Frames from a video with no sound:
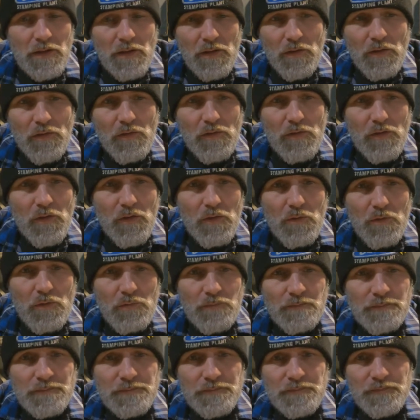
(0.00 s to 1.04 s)
So
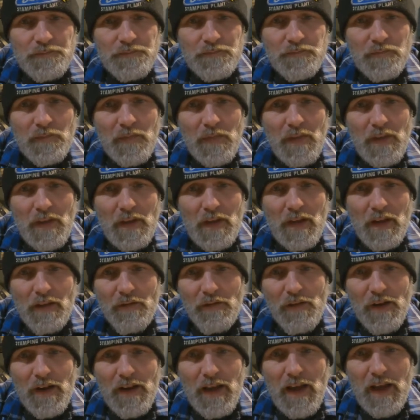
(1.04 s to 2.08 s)

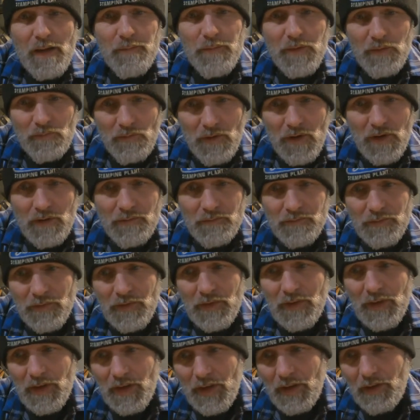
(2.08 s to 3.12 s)
as that happened, well,
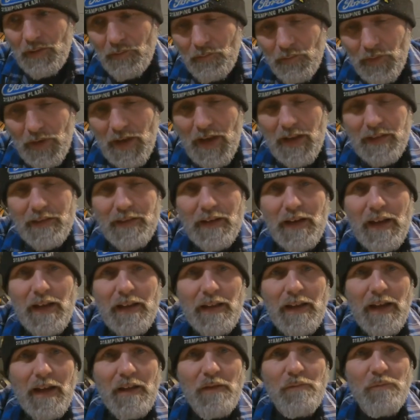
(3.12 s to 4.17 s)
we got to that
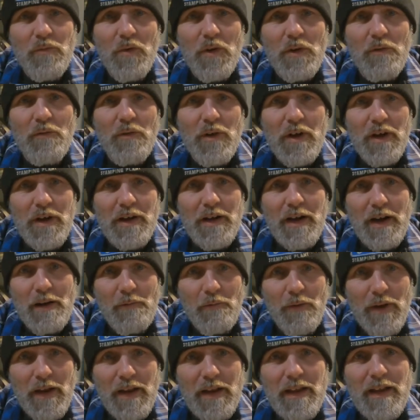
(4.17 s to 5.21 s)
last point where I
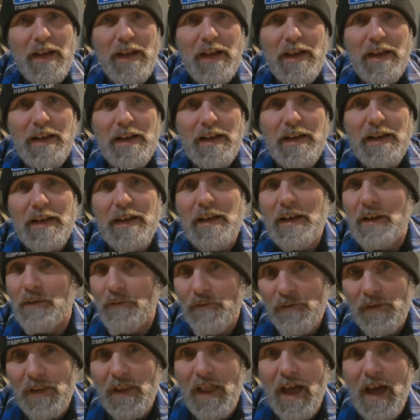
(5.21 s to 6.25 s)
went and there
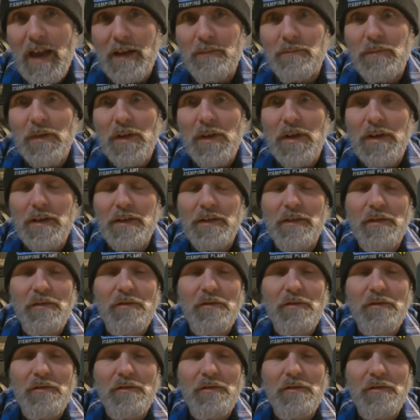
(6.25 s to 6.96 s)
was a lot of blood.